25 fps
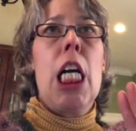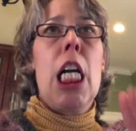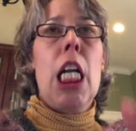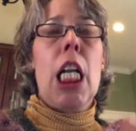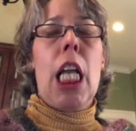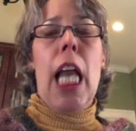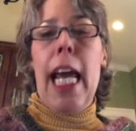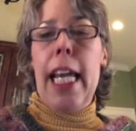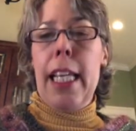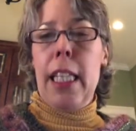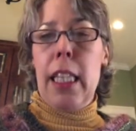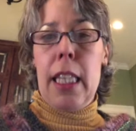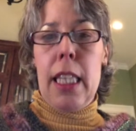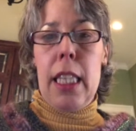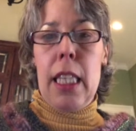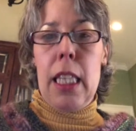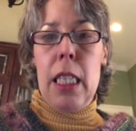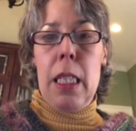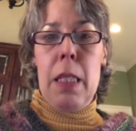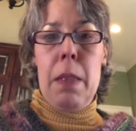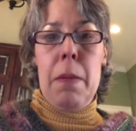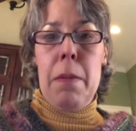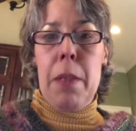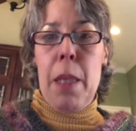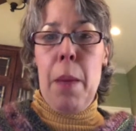like
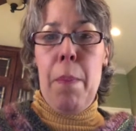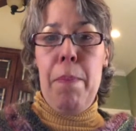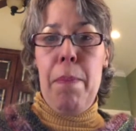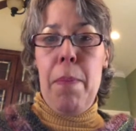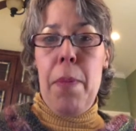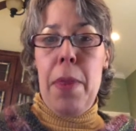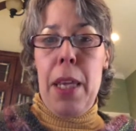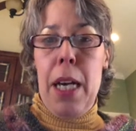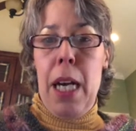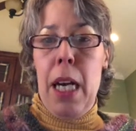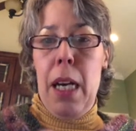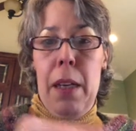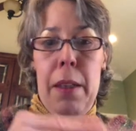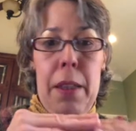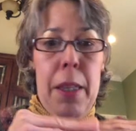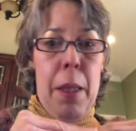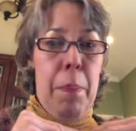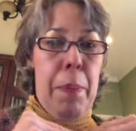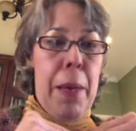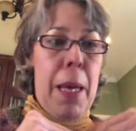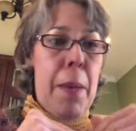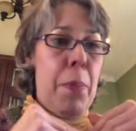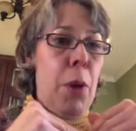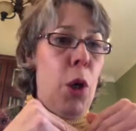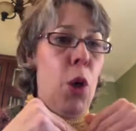the the the
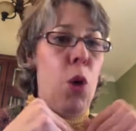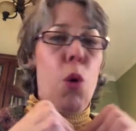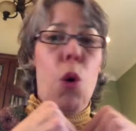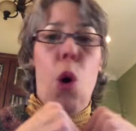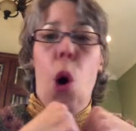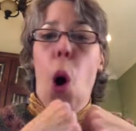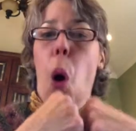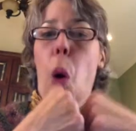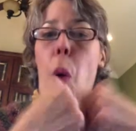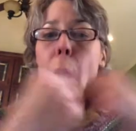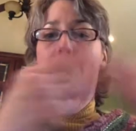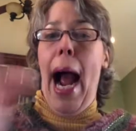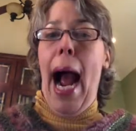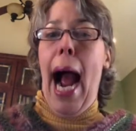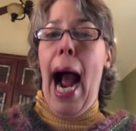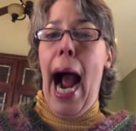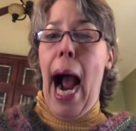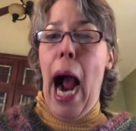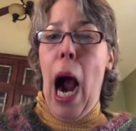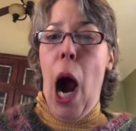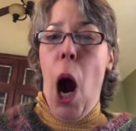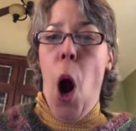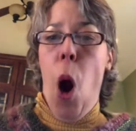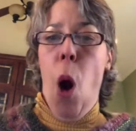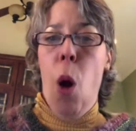people who go
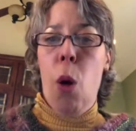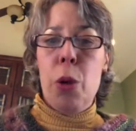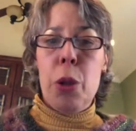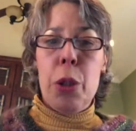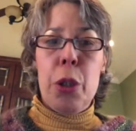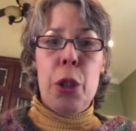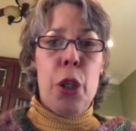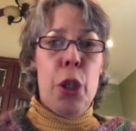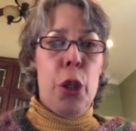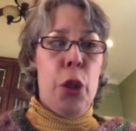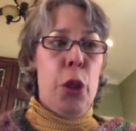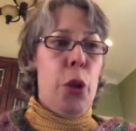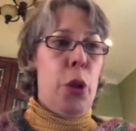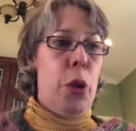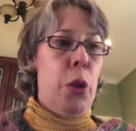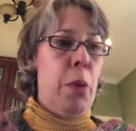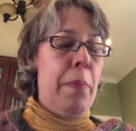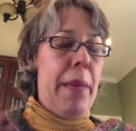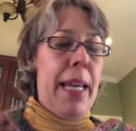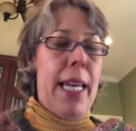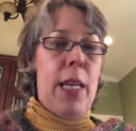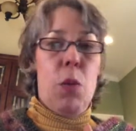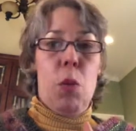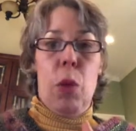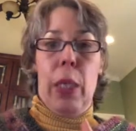out to
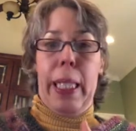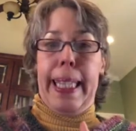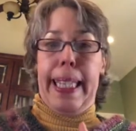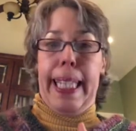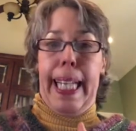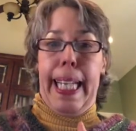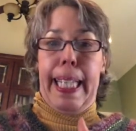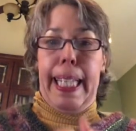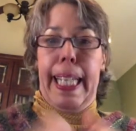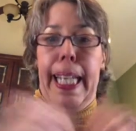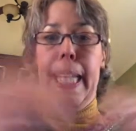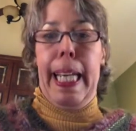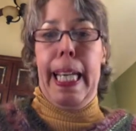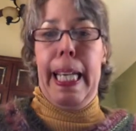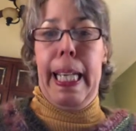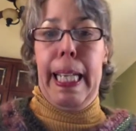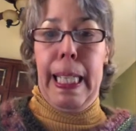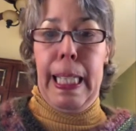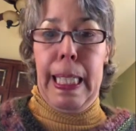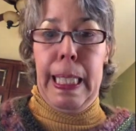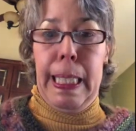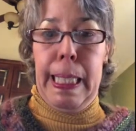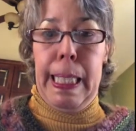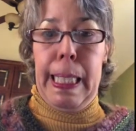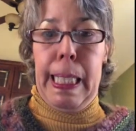meet with the
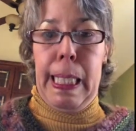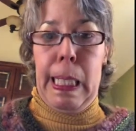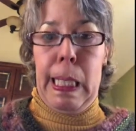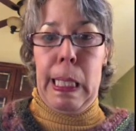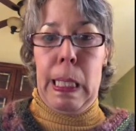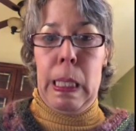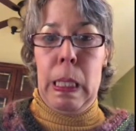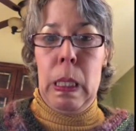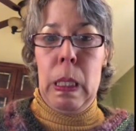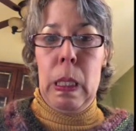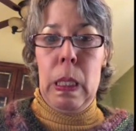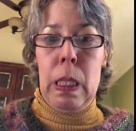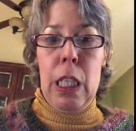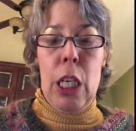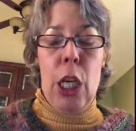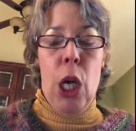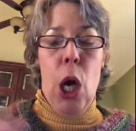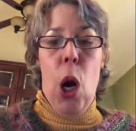kids. You